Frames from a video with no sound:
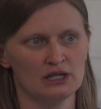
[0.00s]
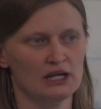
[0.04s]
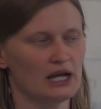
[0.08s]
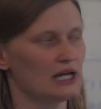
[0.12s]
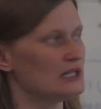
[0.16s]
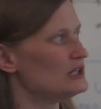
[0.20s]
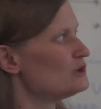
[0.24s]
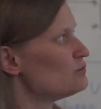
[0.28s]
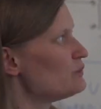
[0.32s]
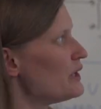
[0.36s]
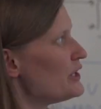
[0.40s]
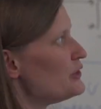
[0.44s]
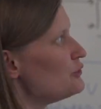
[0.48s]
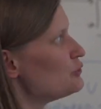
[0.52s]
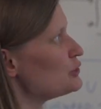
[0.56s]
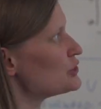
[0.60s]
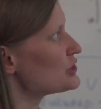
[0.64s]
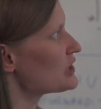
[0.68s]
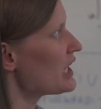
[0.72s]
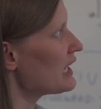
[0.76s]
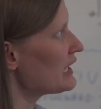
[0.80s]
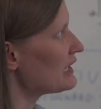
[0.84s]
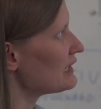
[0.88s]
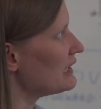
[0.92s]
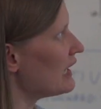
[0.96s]
And the way you
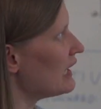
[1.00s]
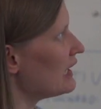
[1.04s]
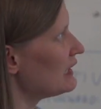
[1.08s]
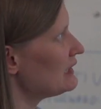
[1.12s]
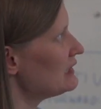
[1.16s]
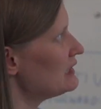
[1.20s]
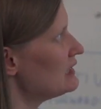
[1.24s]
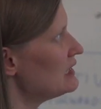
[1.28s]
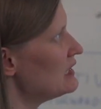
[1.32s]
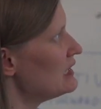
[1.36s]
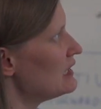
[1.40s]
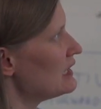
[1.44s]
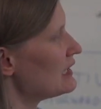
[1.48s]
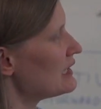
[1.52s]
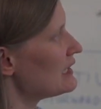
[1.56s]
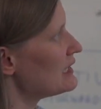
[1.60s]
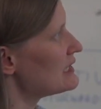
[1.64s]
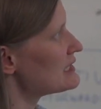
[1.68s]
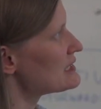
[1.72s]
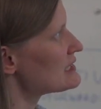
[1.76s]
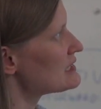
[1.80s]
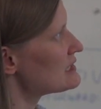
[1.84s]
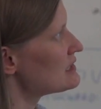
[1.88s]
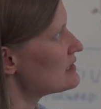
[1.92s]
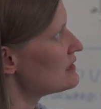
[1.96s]
check that
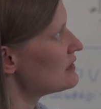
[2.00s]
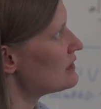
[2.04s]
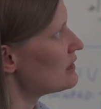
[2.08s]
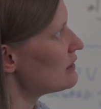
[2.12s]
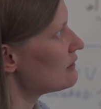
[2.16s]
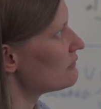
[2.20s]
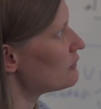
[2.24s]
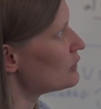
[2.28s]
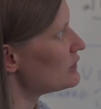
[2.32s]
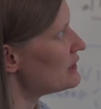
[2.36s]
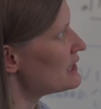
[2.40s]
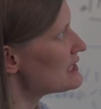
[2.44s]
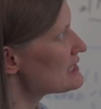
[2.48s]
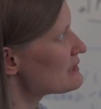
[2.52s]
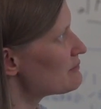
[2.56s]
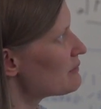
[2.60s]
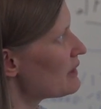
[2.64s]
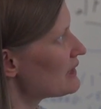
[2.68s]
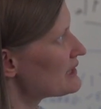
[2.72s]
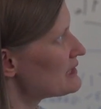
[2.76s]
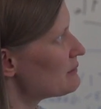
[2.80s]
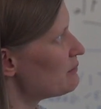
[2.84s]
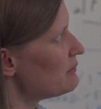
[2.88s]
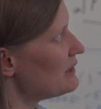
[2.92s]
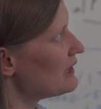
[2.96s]
is for this
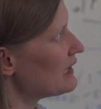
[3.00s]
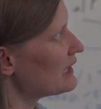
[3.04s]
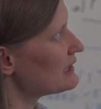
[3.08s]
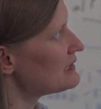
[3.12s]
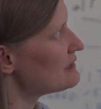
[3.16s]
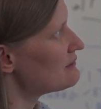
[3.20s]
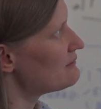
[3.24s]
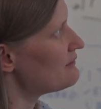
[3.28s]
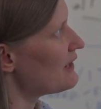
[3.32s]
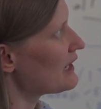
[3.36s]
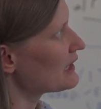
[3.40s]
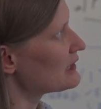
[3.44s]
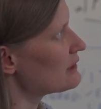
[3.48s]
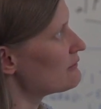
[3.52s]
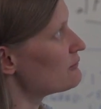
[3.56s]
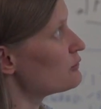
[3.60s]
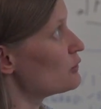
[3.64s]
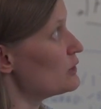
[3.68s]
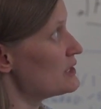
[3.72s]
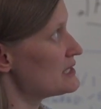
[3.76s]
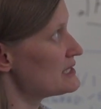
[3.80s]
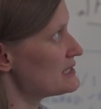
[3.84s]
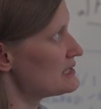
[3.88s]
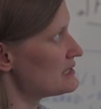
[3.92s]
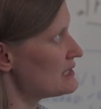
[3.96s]
multiplicative factor
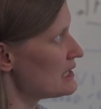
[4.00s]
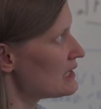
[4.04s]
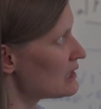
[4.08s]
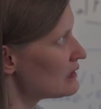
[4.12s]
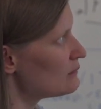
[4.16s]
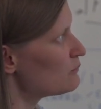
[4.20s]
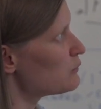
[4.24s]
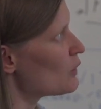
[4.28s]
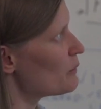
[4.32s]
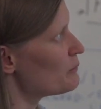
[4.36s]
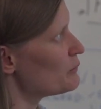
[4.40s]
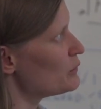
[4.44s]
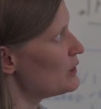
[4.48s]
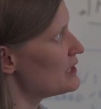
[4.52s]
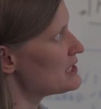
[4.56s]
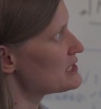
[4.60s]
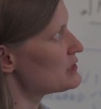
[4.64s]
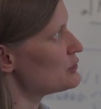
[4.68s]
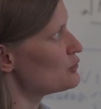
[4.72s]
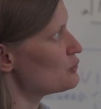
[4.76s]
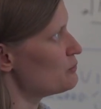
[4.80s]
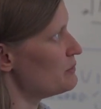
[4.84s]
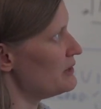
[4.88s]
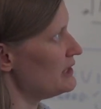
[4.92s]
for a single population to